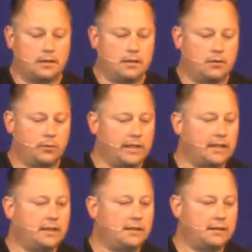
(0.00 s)

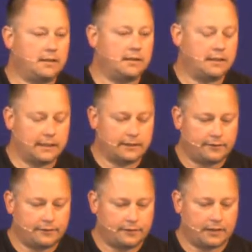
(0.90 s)
We live
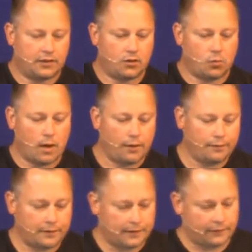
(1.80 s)
in the
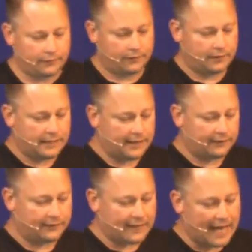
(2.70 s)
wealthiest, yet
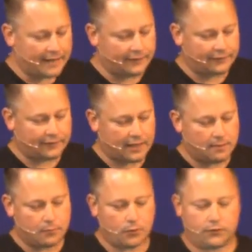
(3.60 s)
saddest and
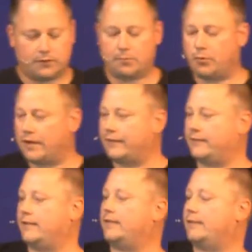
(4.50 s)
most
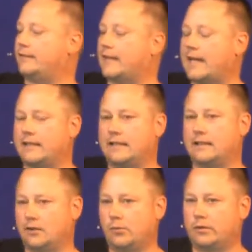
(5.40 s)
depressed society
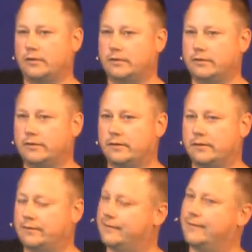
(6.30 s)
in the world.
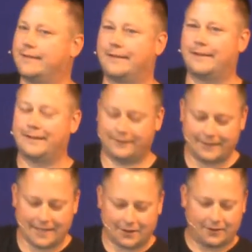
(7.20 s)
Isn't
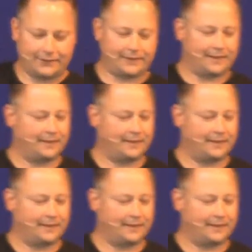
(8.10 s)
that crazy?